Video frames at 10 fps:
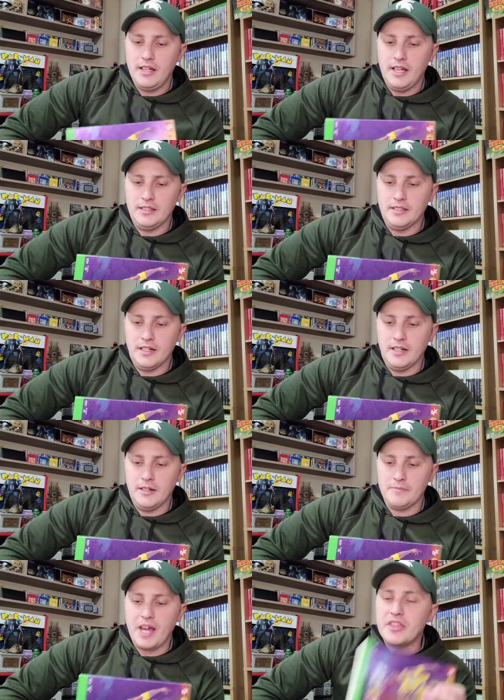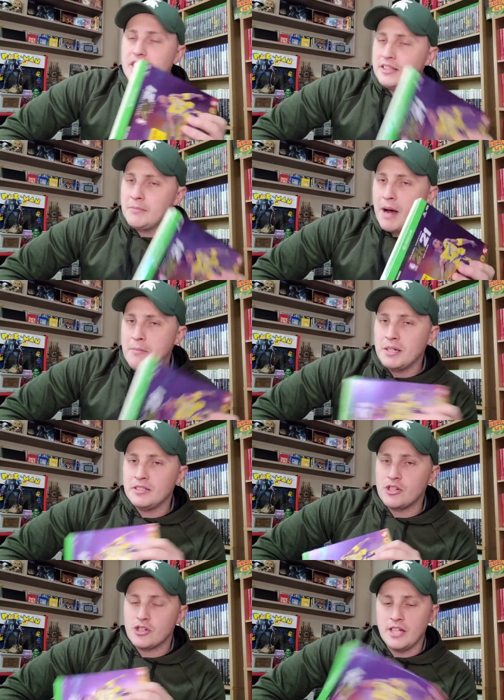And uh, I think the Mamba
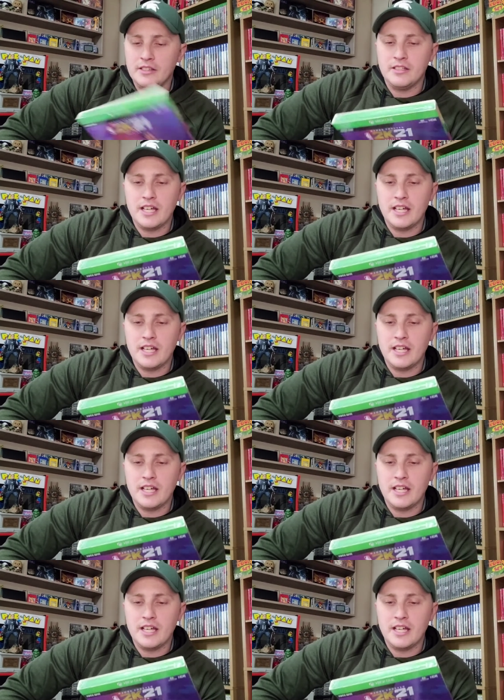edition on the